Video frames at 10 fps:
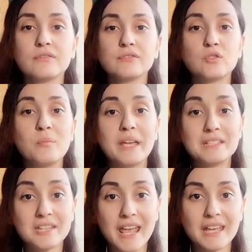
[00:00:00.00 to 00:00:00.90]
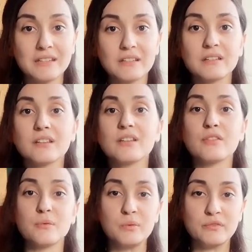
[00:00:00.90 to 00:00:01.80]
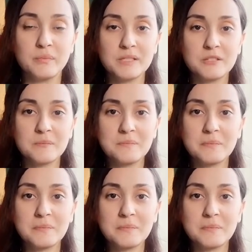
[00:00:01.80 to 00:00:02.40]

to maintain the movement.